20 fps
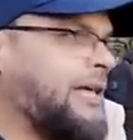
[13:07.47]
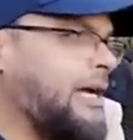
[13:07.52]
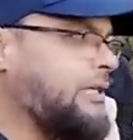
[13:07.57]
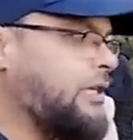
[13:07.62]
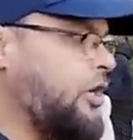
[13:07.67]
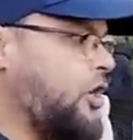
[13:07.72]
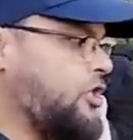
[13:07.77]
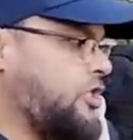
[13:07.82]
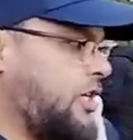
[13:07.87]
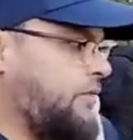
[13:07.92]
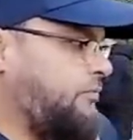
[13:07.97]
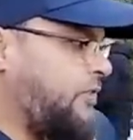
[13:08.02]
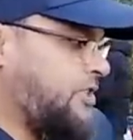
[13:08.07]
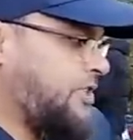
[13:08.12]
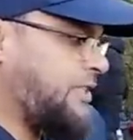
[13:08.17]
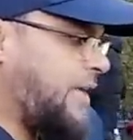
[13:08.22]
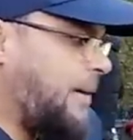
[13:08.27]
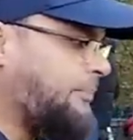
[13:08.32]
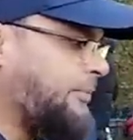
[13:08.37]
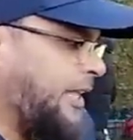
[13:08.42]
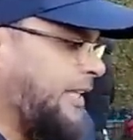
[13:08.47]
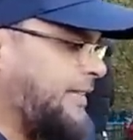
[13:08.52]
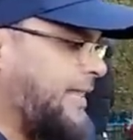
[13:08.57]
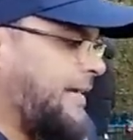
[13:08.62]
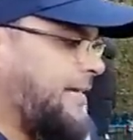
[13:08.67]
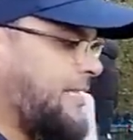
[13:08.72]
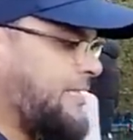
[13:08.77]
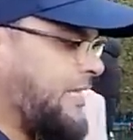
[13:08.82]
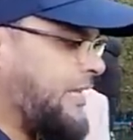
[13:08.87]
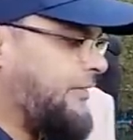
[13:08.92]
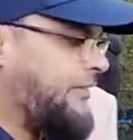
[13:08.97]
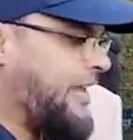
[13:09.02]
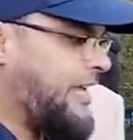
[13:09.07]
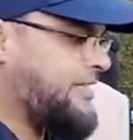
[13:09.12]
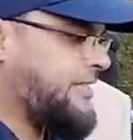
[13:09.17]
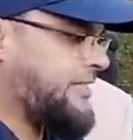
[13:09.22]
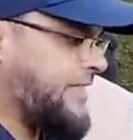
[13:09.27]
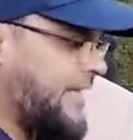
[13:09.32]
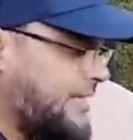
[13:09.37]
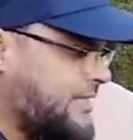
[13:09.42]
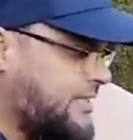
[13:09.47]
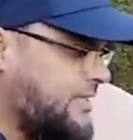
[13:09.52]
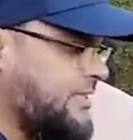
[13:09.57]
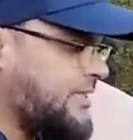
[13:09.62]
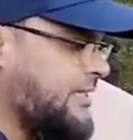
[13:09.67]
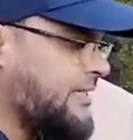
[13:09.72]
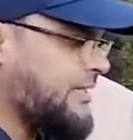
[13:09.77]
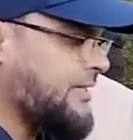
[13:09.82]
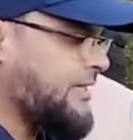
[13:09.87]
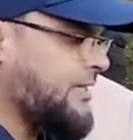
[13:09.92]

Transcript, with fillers: conclusion for something that doesn't even exist